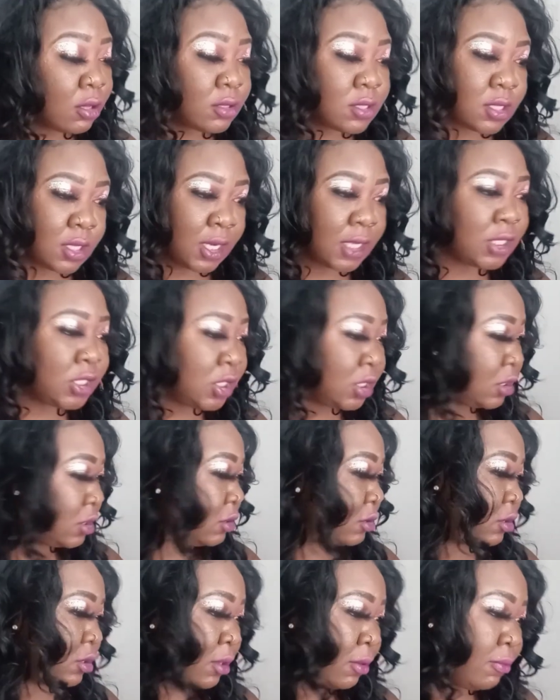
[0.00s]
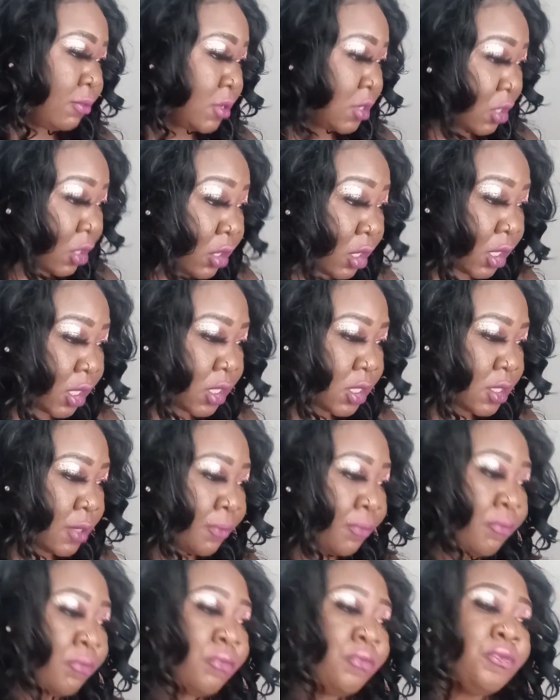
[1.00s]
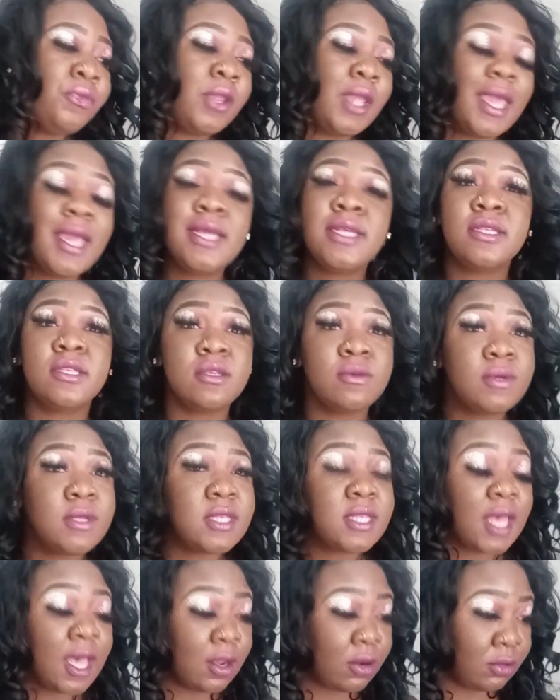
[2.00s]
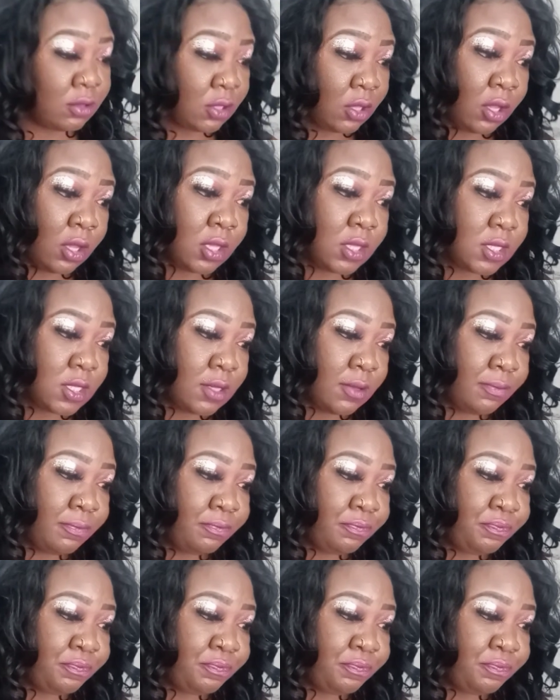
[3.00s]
so that shit is something serious. And suicidal thoughts,